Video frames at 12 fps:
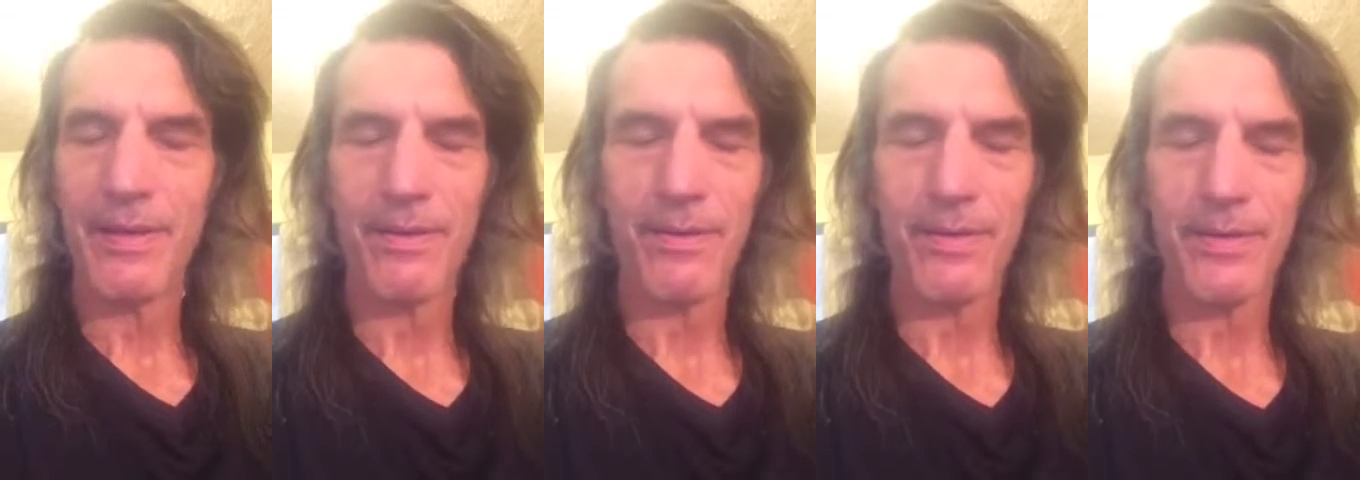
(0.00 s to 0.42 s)

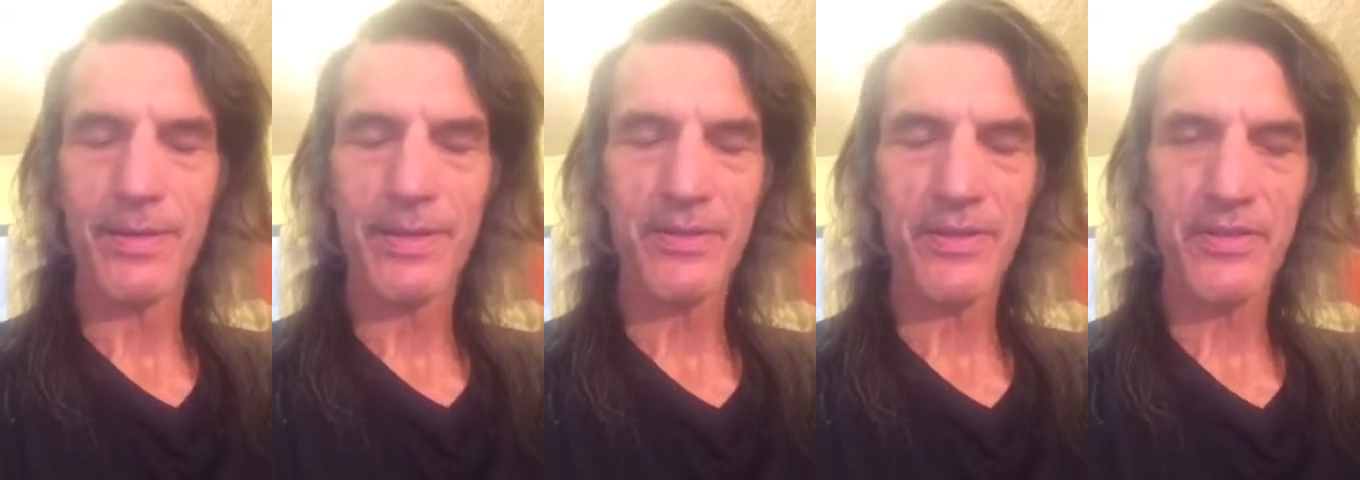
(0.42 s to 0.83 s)
or you
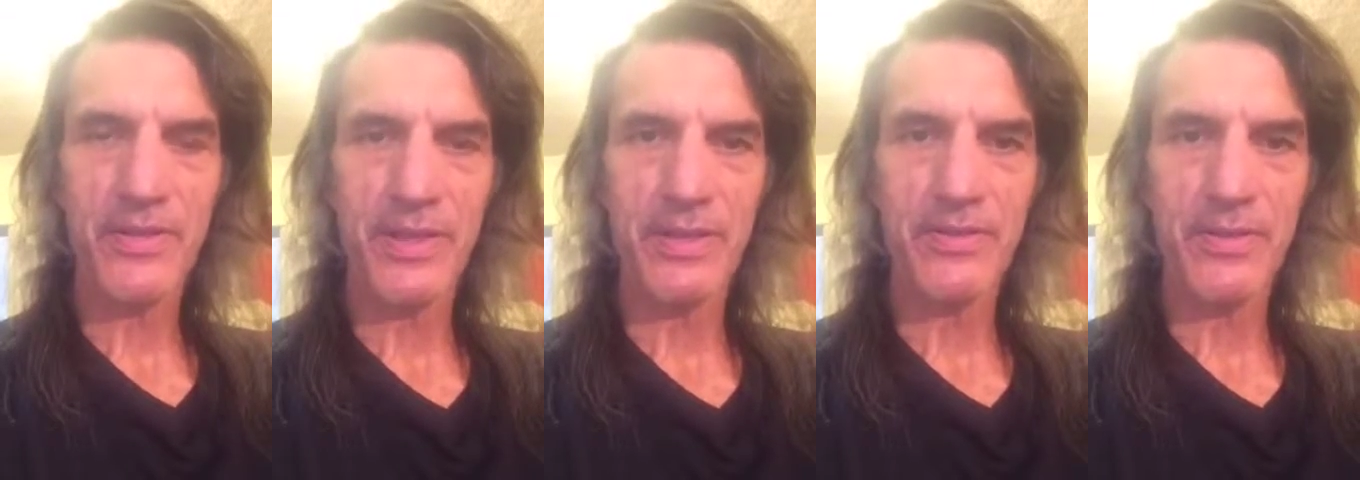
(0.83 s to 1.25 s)
can just
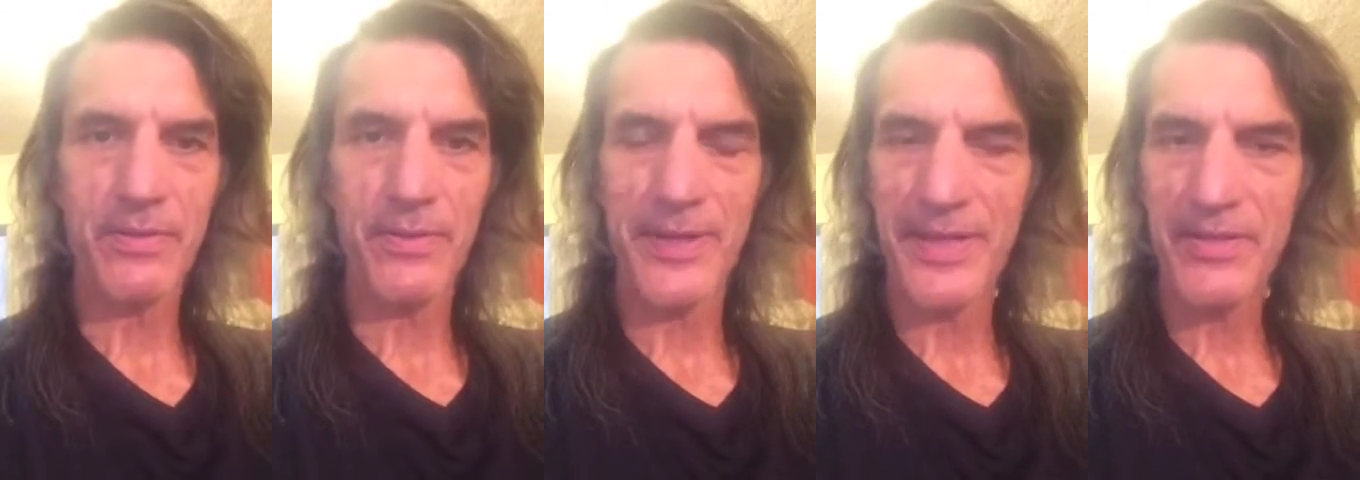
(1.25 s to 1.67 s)
send us a
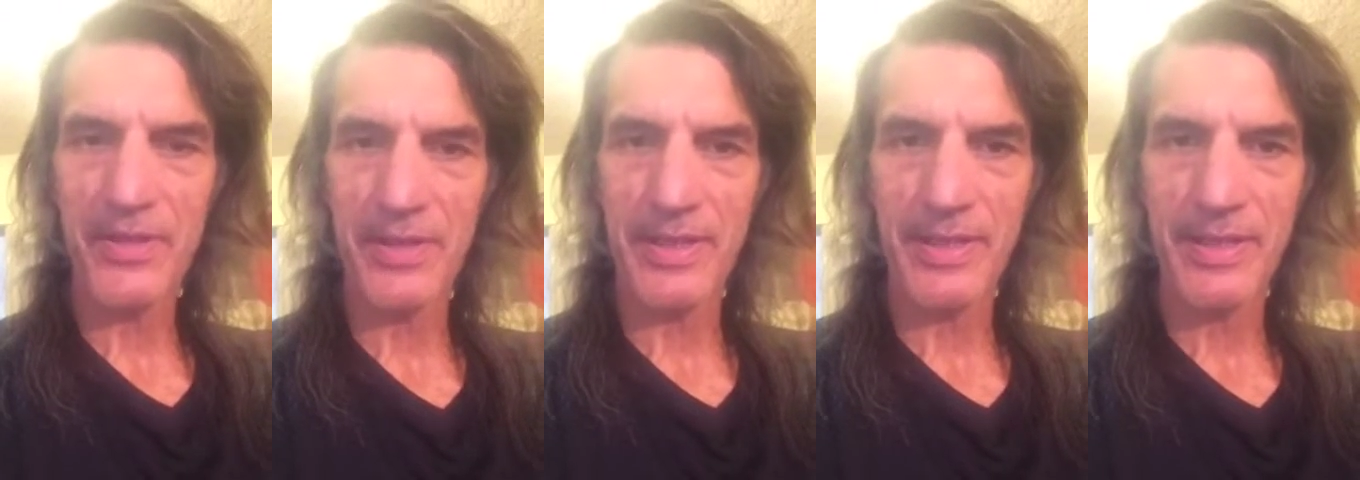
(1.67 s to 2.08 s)

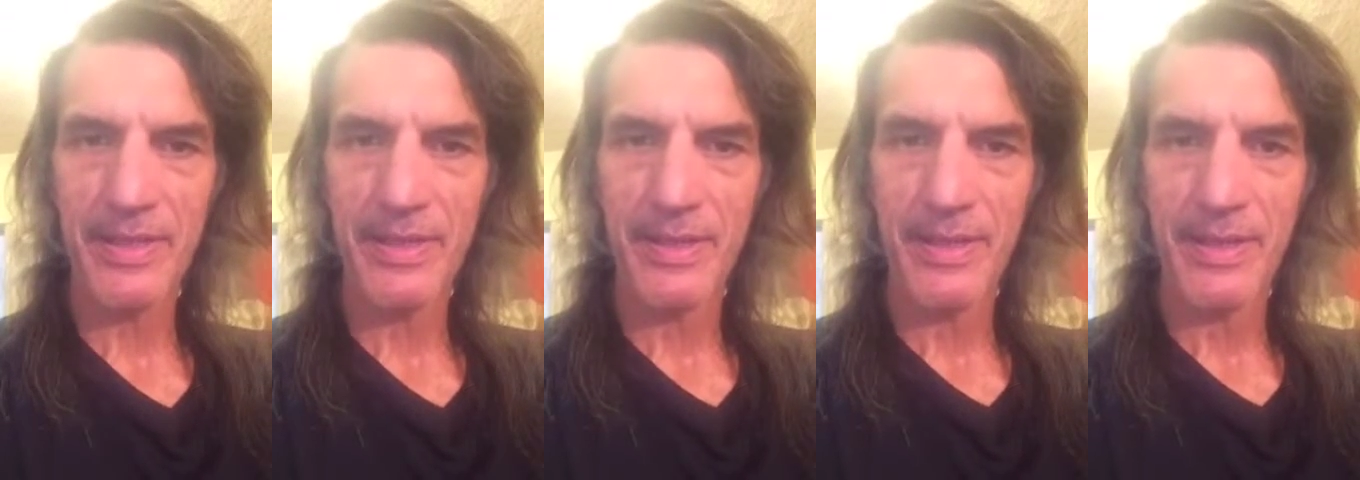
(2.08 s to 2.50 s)
donation link
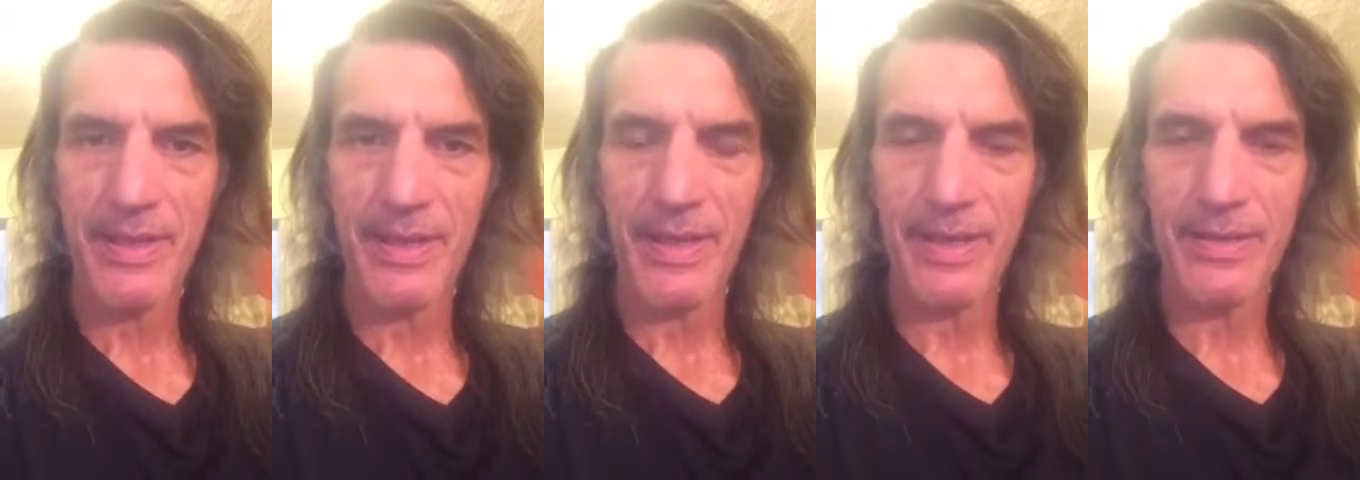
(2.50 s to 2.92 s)

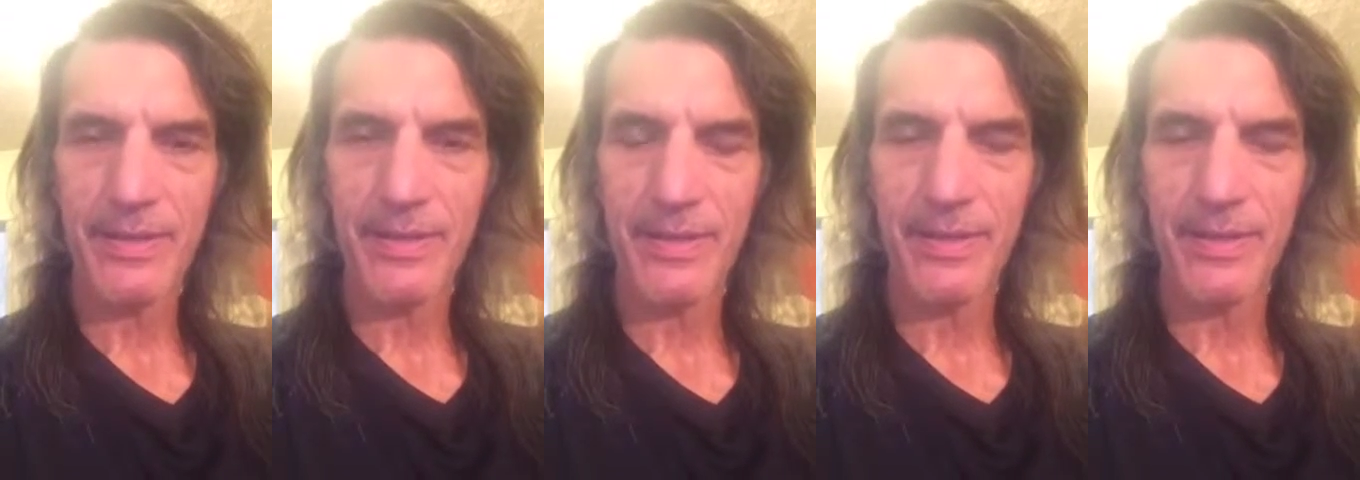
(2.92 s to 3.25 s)
at